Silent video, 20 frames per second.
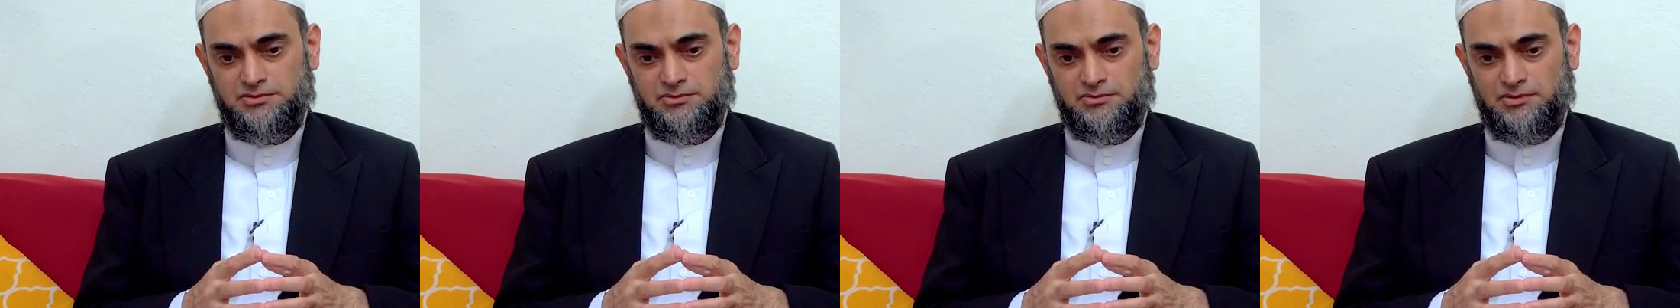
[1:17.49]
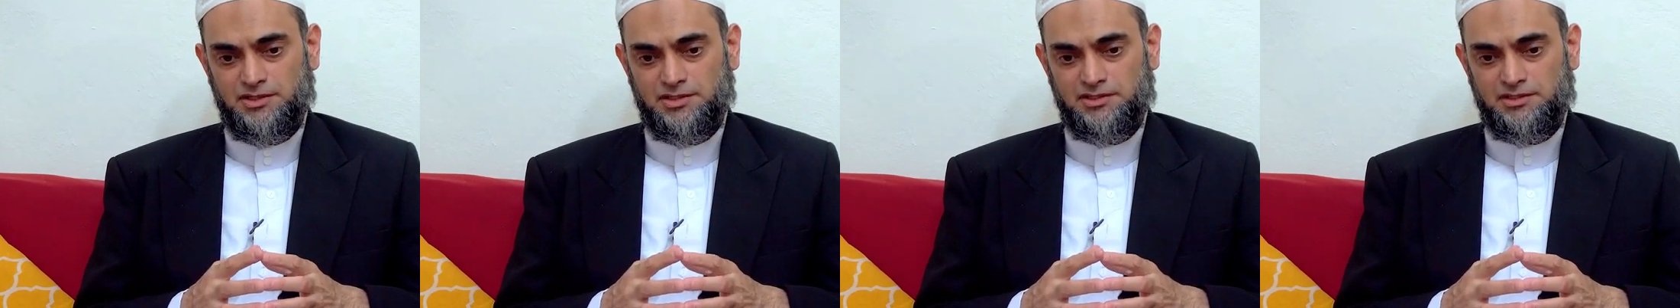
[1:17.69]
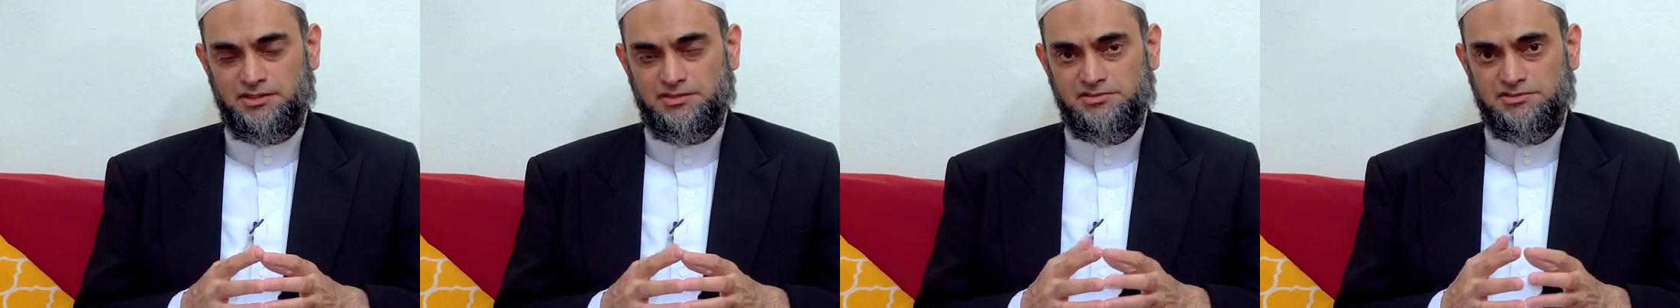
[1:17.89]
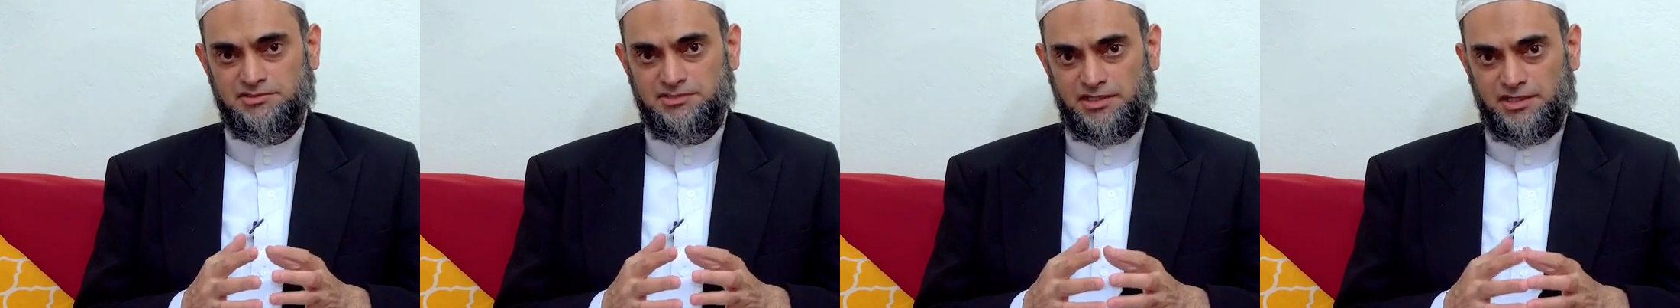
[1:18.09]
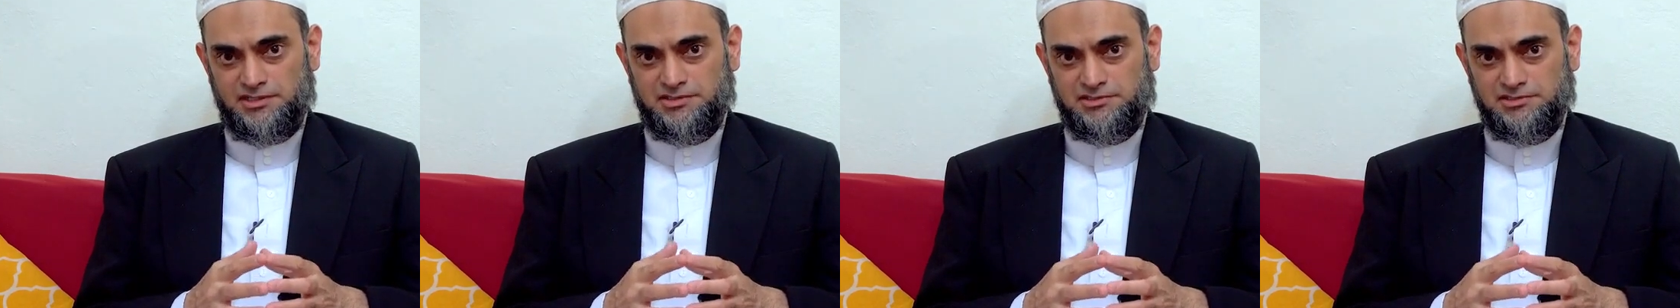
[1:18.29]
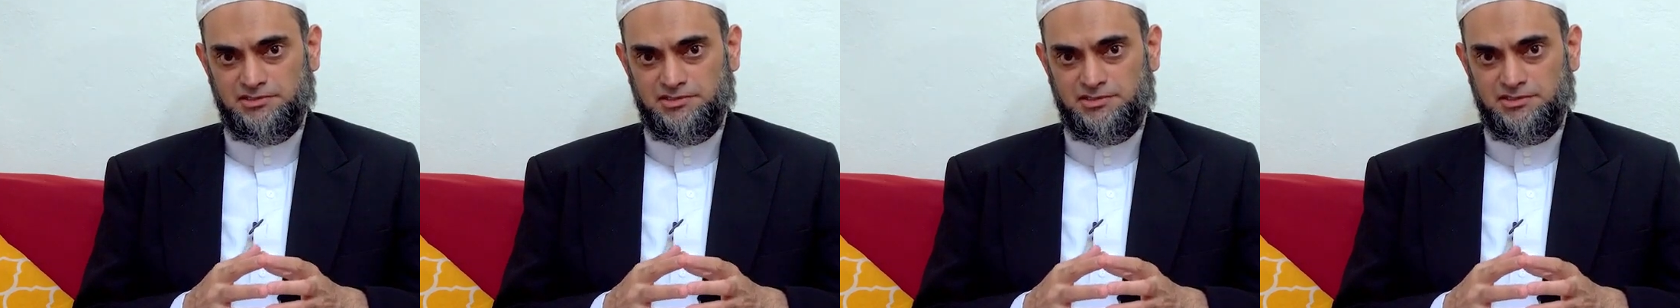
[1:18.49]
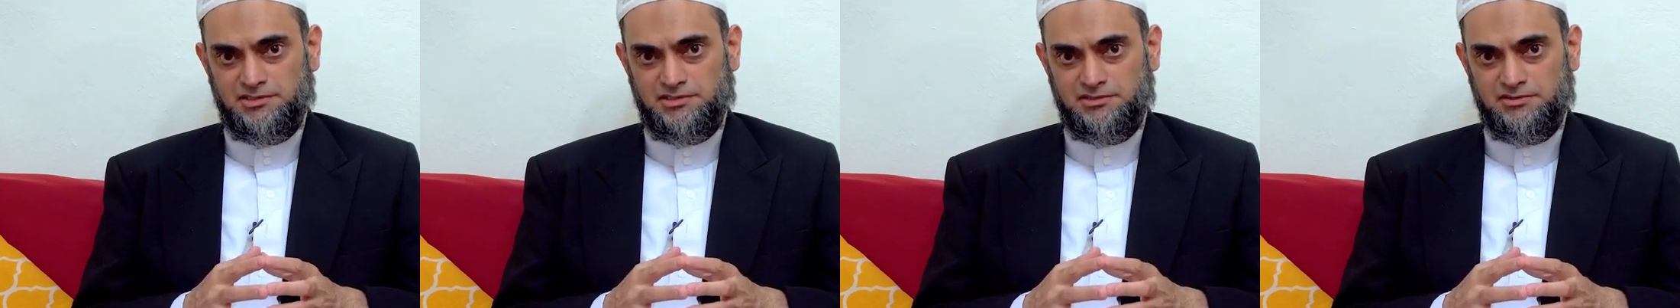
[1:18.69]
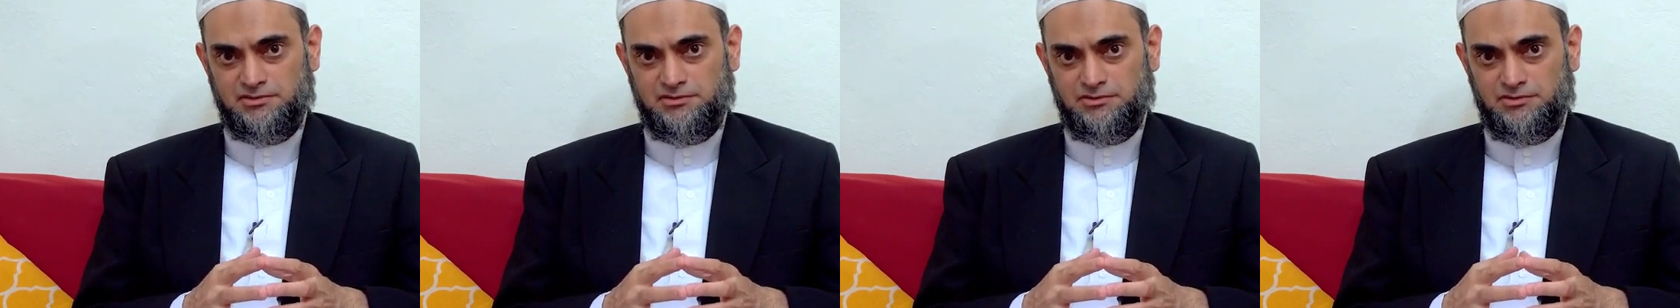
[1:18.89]
through an
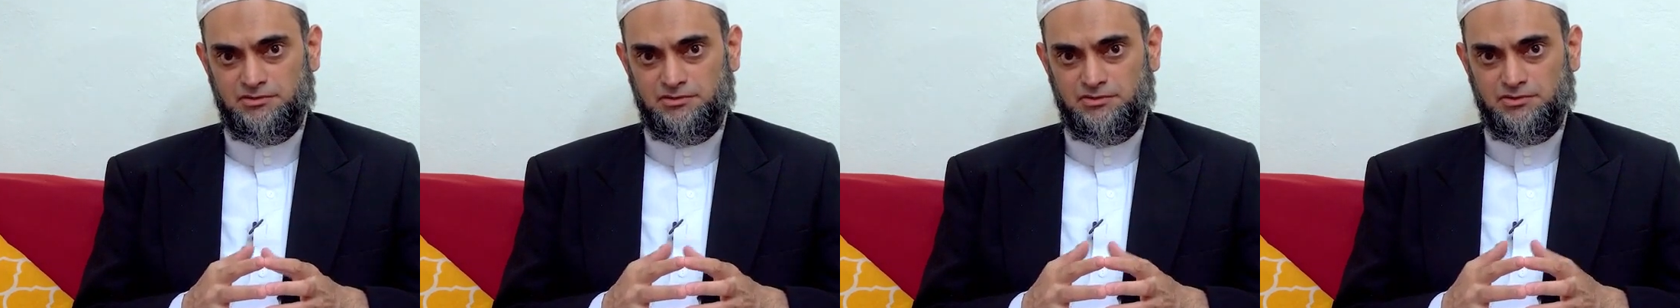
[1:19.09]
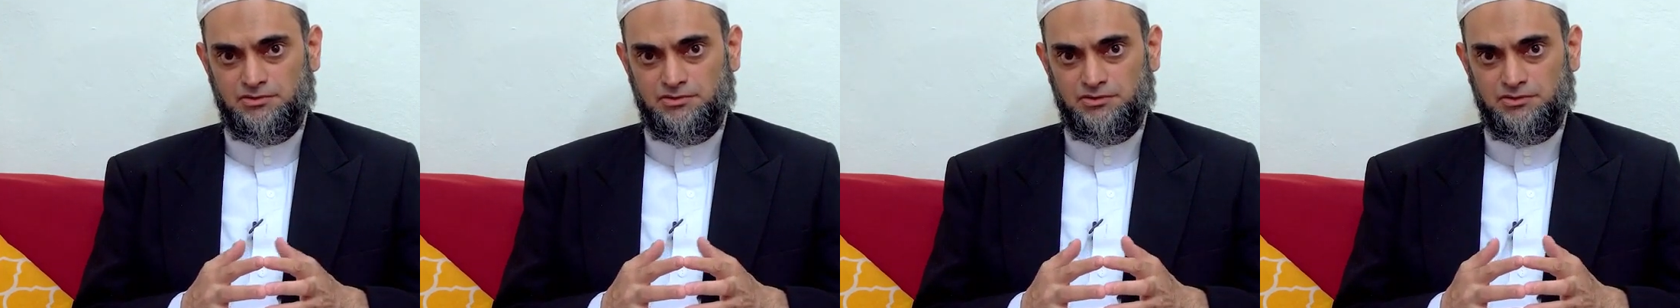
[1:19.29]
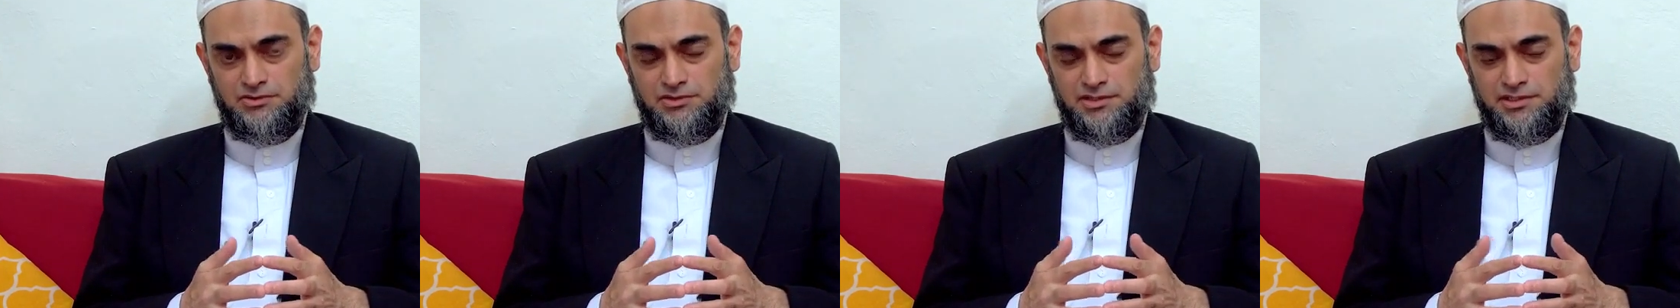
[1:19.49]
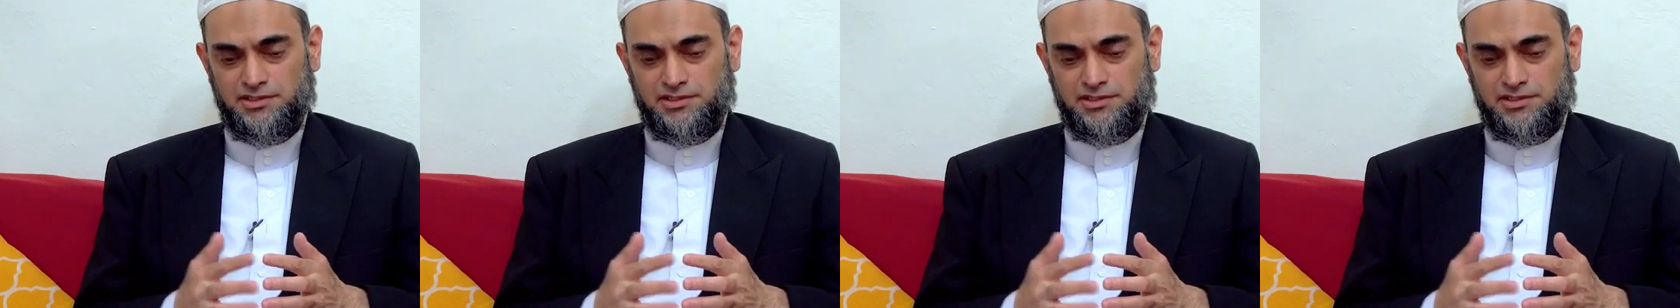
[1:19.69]
injection or